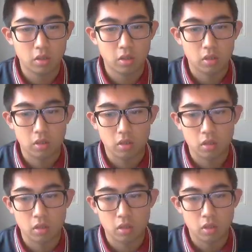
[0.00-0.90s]
and
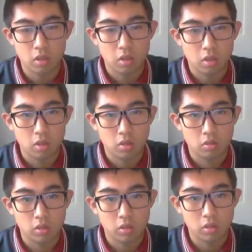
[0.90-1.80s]
so
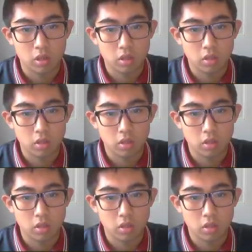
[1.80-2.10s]
this is like